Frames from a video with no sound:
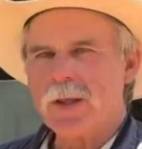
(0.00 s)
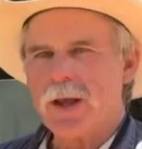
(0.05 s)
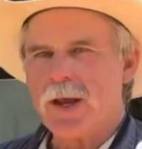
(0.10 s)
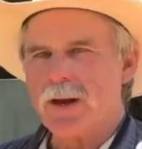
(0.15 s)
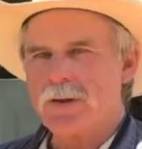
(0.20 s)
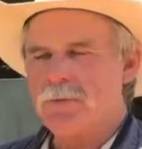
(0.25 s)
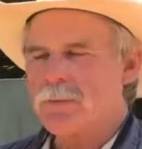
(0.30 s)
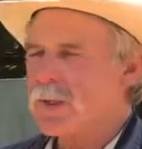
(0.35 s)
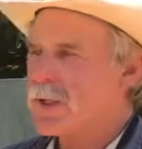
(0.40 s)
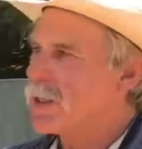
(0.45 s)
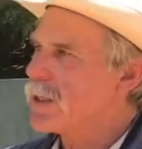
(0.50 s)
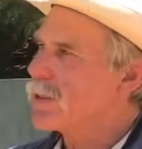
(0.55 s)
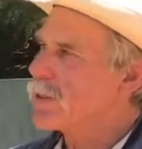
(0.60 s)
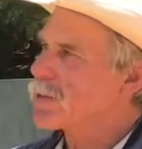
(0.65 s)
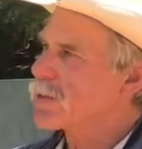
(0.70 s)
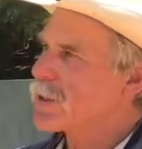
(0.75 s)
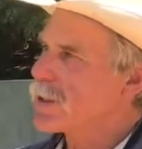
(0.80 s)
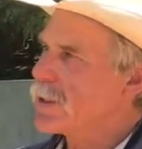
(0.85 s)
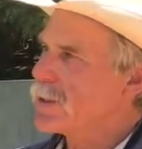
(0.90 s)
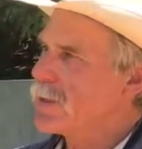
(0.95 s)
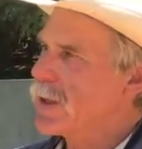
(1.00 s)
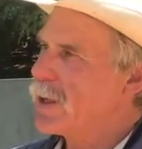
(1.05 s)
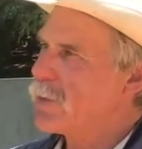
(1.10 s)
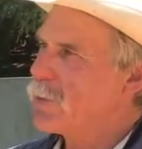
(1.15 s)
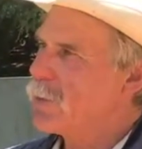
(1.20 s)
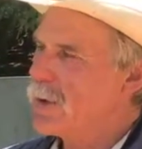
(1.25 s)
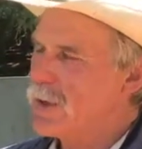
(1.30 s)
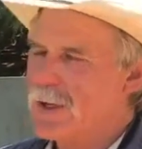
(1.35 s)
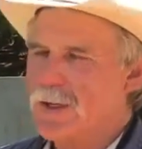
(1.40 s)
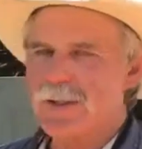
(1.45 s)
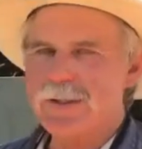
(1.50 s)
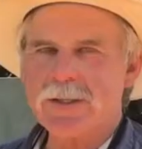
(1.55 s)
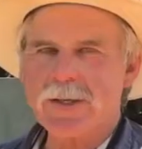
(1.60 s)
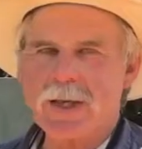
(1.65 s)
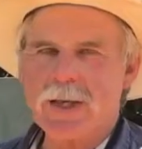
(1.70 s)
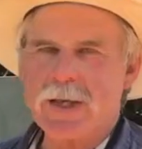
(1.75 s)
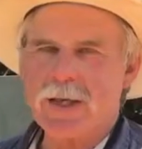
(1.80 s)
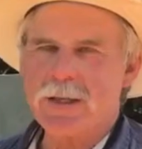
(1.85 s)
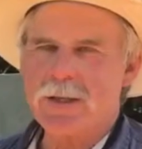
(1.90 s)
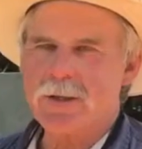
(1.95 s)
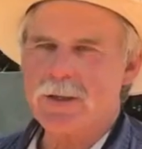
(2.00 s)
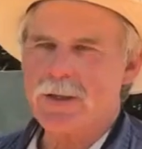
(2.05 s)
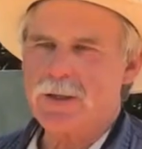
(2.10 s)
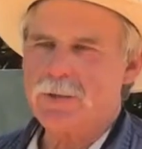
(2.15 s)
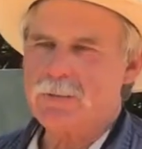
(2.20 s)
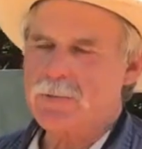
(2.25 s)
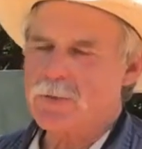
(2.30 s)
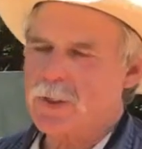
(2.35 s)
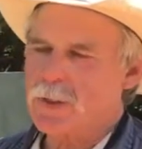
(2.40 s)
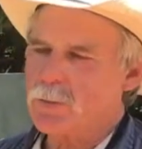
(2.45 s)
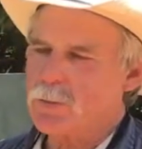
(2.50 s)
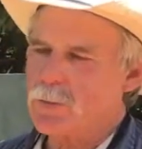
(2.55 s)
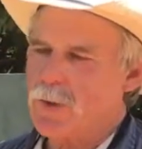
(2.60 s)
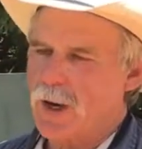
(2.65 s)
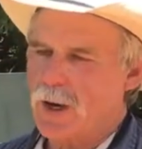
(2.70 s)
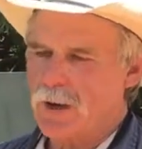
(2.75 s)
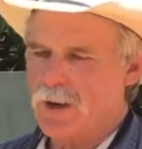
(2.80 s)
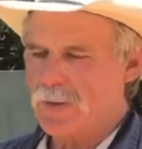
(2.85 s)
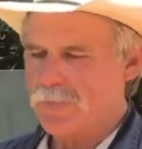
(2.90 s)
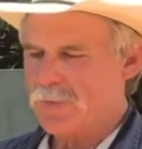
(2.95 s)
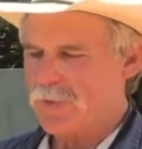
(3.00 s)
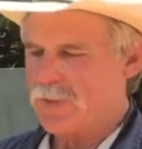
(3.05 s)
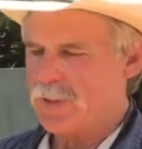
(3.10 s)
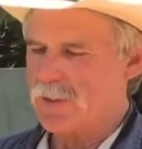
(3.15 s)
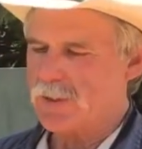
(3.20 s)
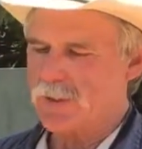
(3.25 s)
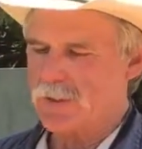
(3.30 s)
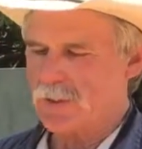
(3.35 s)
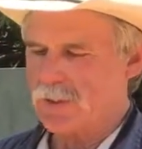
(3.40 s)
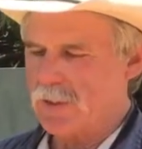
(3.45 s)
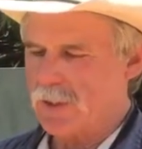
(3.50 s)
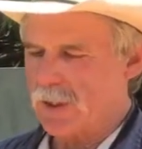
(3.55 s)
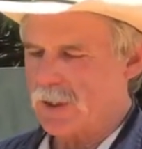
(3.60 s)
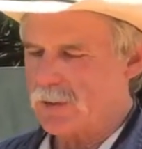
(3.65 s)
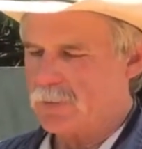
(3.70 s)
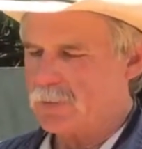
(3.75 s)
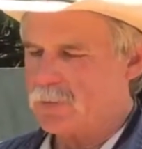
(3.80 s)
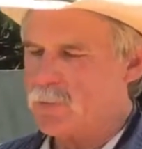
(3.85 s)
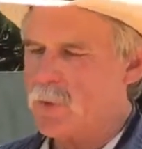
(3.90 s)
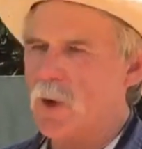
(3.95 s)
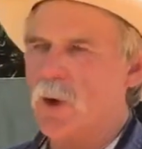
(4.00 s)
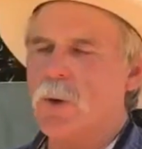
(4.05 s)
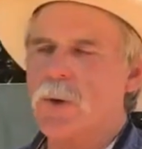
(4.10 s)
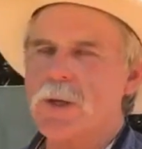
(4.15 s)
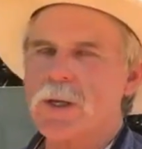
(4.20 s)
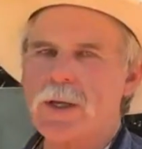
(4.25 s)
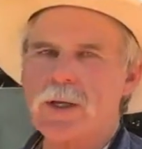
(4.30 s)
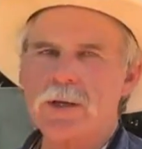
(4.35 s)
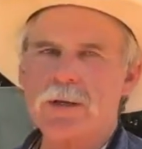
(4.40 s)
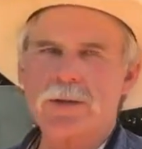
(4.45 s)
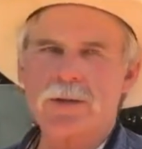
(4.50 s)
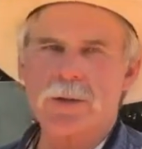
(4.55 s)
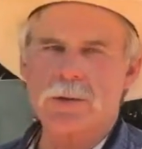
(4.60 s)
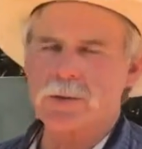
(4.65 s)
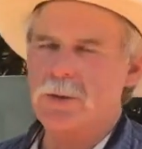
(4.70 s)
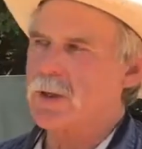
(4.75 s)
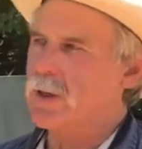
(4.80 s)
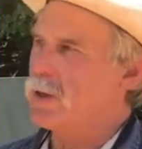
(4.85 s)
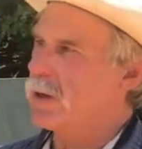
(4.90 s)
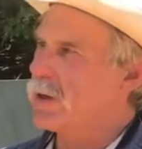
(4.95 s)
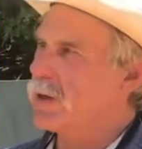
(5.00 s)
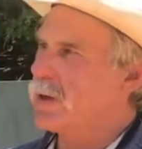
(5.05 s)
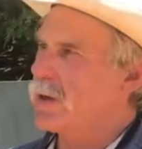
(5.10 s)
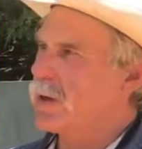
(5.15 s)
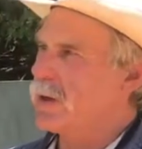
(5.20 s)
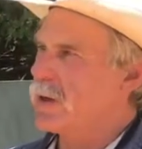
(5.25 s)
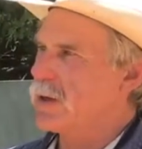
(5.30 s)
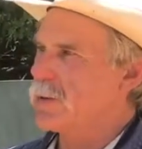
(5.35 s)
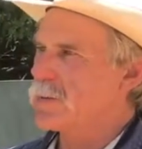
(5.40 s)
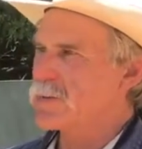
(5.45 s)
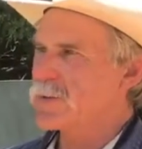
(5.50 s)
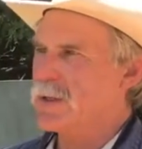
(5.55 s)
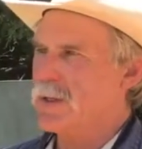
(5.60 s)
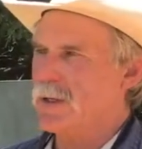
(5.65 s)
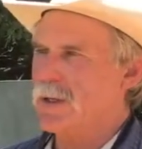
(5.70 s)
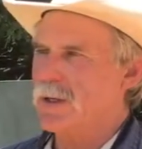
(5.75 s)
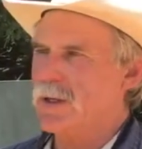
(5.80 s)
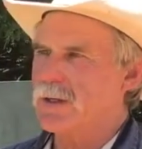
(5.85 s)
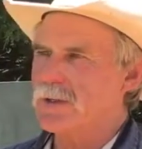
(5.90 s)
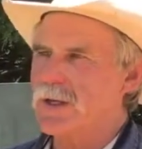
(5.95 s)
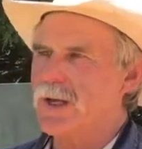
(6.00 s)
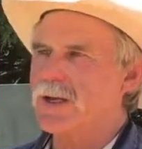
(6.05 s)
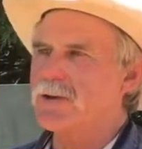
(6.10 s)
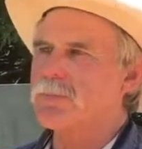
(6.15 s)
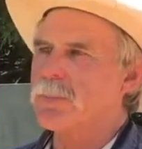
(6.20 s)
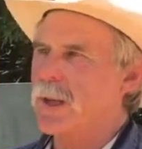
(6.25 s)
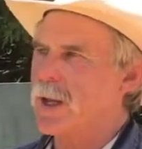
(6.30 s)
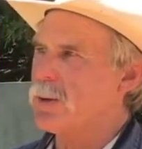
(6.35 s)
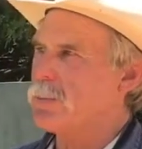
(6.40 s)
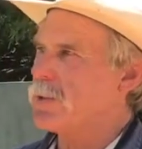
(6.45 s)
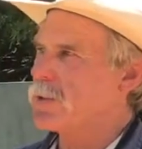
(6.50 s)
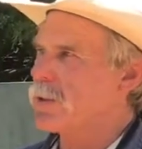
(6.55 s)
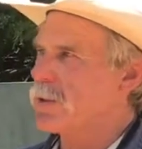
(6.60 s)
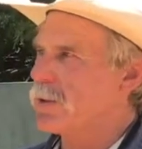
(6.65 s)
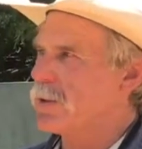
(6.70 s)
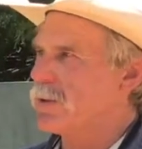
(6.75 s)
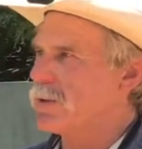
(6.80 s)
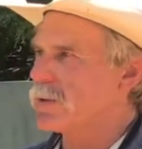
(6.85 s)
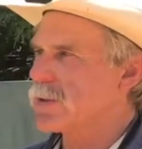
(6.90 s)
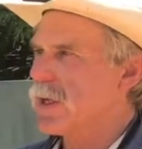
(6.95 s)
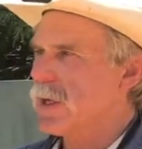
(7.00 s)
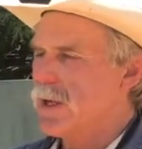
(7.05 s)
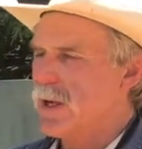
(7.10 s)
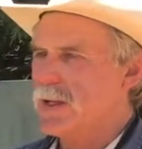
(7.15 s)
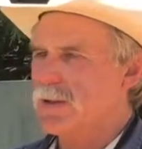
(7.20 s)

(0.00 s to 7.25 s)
however many years ago that was. And, uh, you know, our emphasis uh, growing here is on culinary herbs and uh, native plant materials.